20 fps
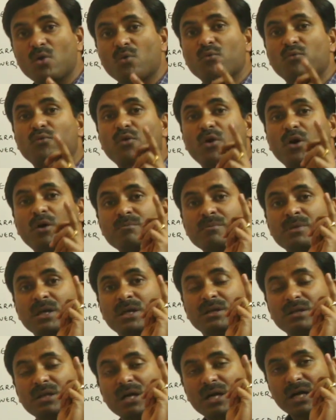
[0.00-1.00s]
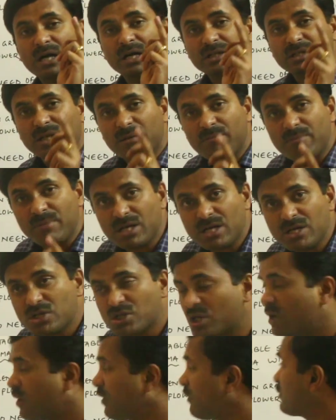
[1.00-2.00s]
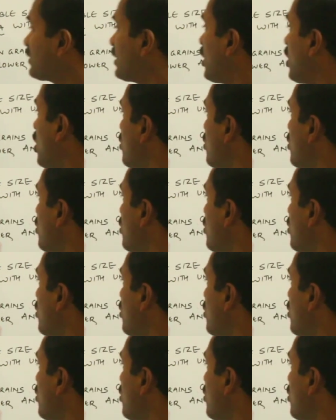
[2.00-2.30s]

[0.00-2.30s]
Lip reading: from the contamination of the